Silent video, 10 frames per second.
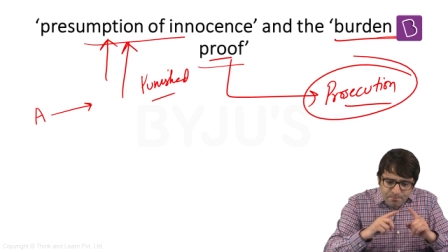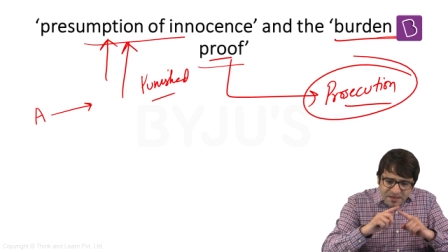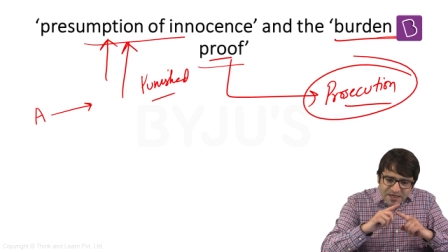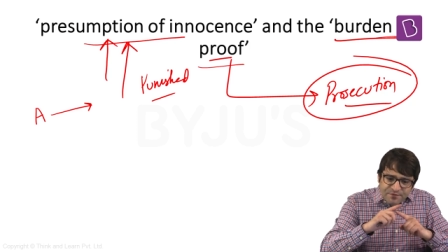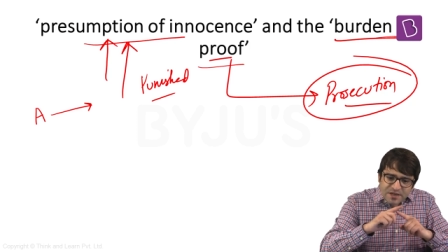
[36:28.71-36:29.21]

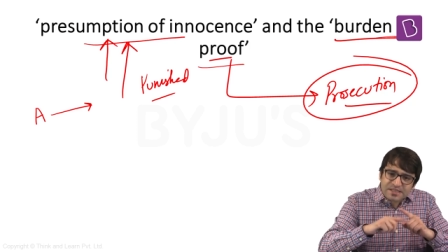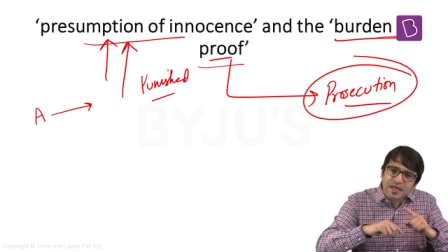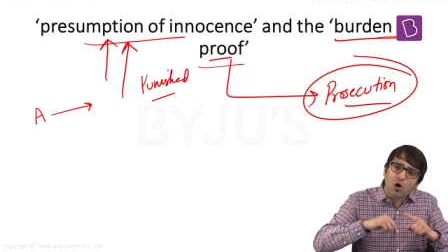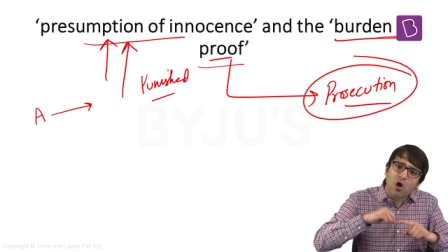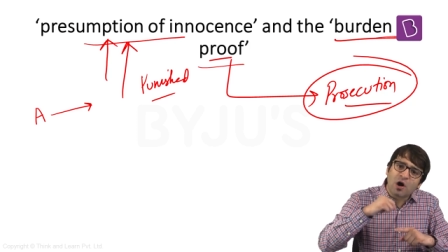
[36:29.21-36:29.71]
But if it is
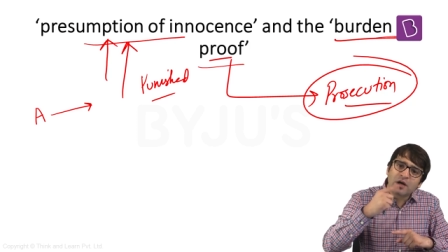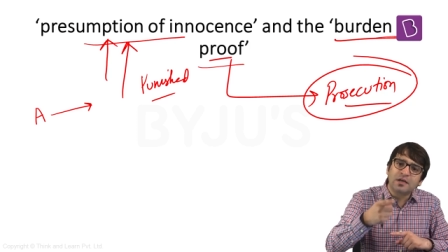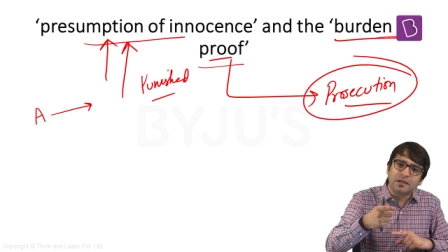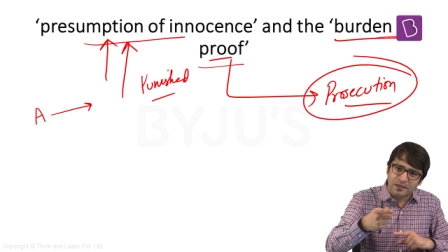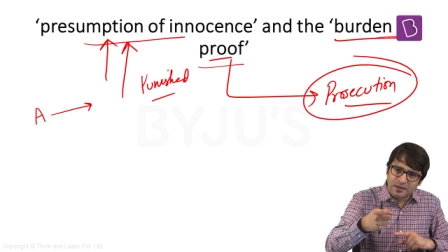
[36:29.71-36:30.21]
an
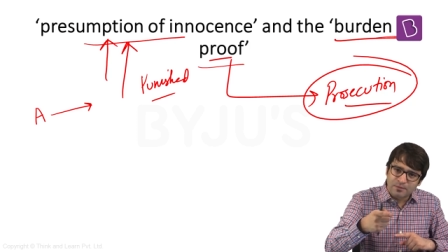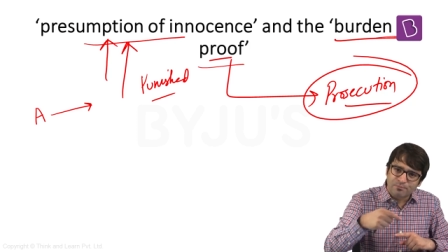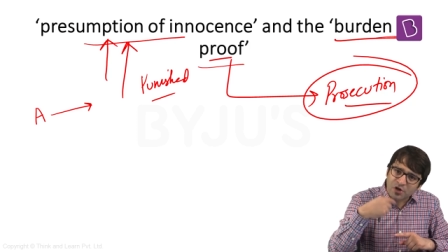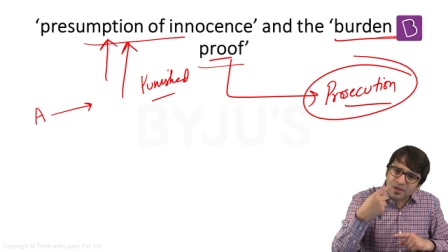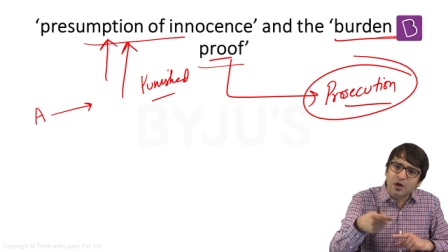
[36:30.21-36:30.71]
oral
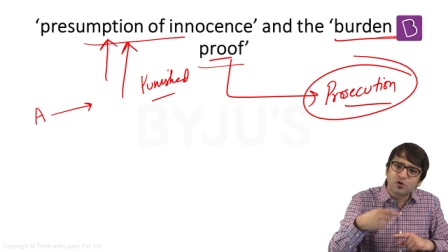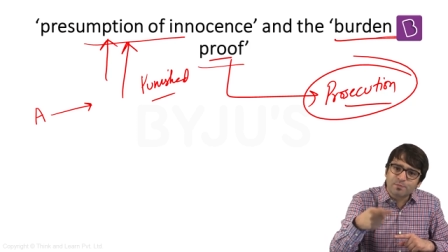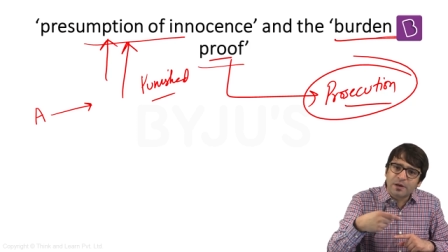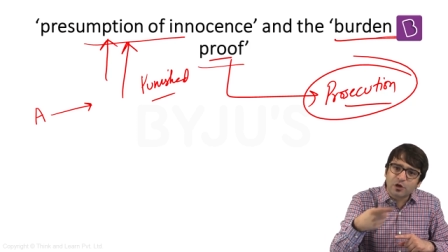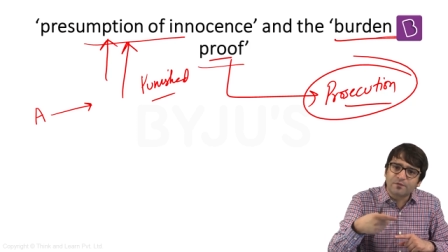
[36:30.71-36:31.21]

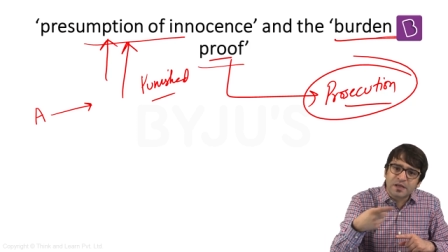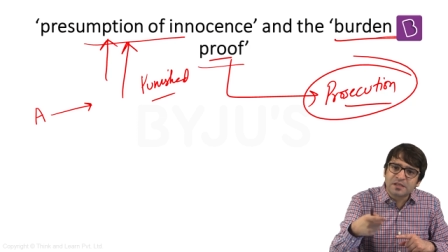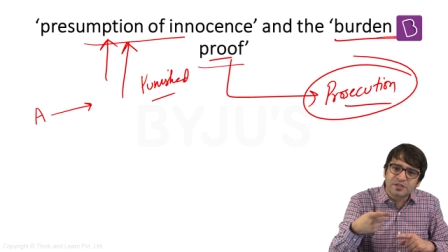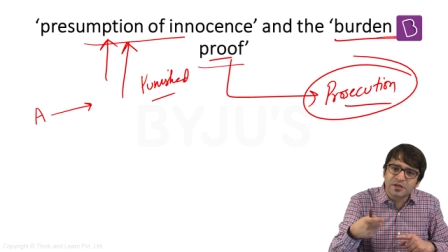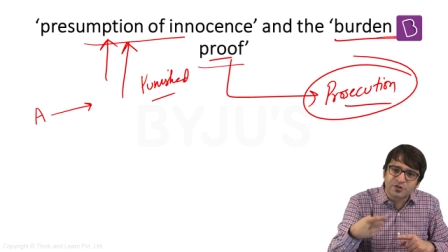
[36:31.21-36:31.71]
pronouncement of
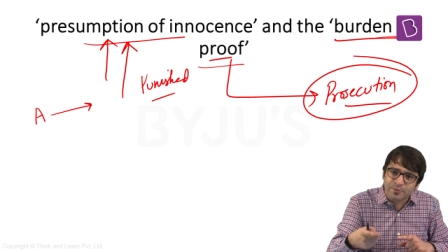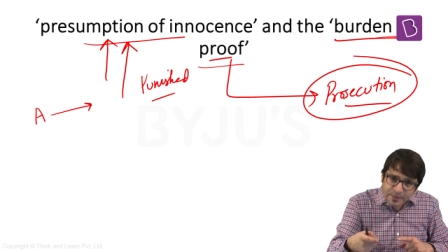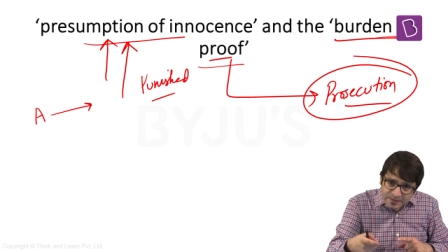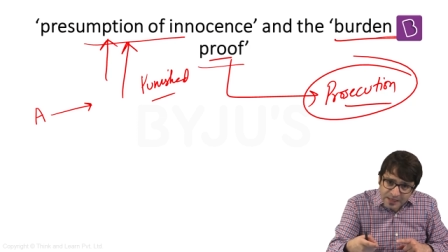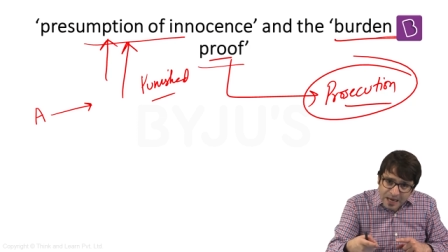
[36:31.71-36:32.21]
instant
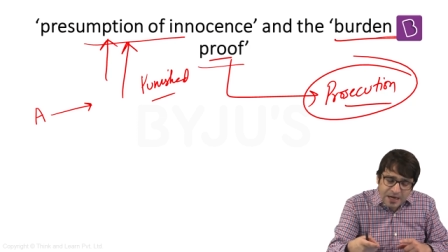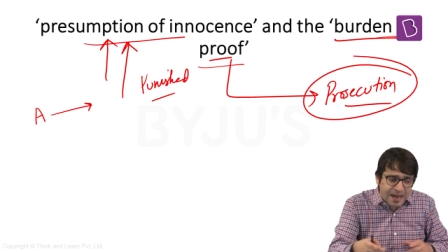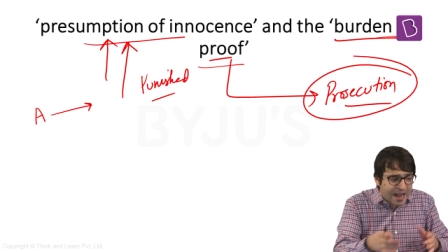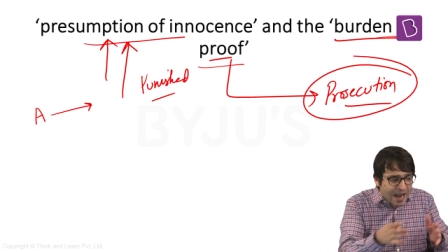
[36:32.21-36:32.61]
triple talaq,